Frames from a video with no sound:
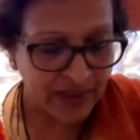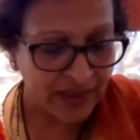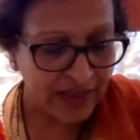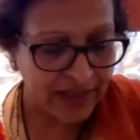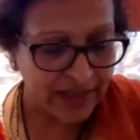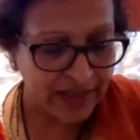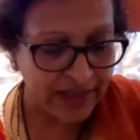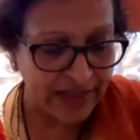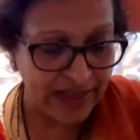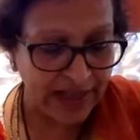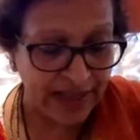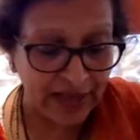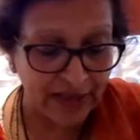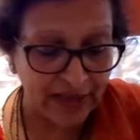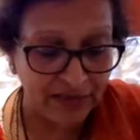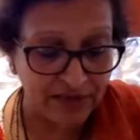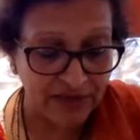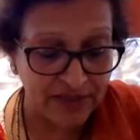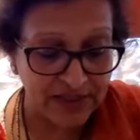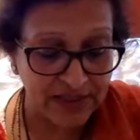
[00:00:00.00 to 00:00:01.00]
can
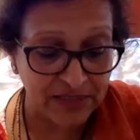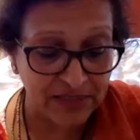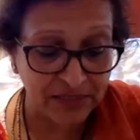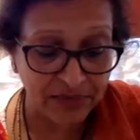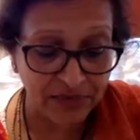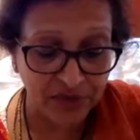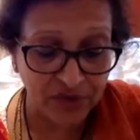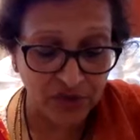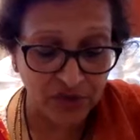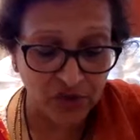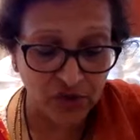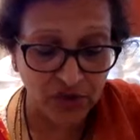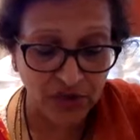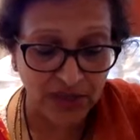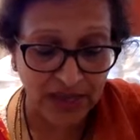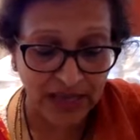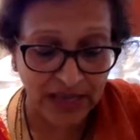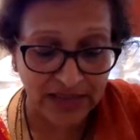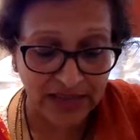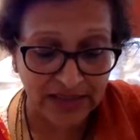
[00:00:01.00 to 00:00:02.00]
have his
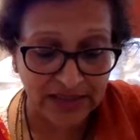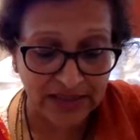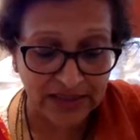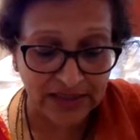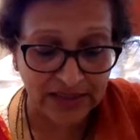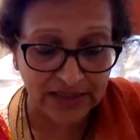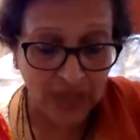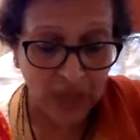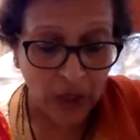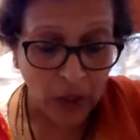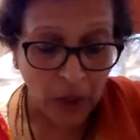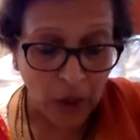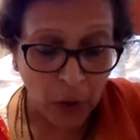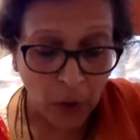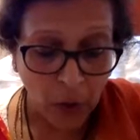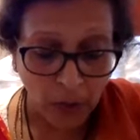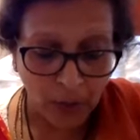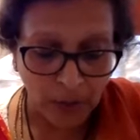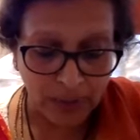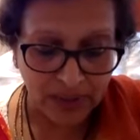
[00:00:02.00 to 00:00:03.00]
spiritual eyes
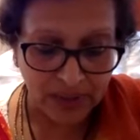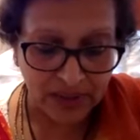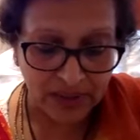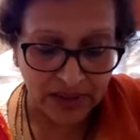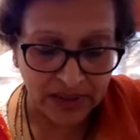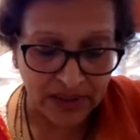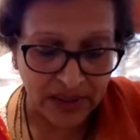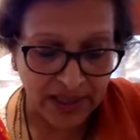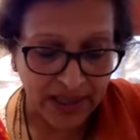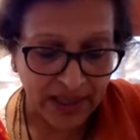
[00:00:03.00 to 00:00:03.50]
opened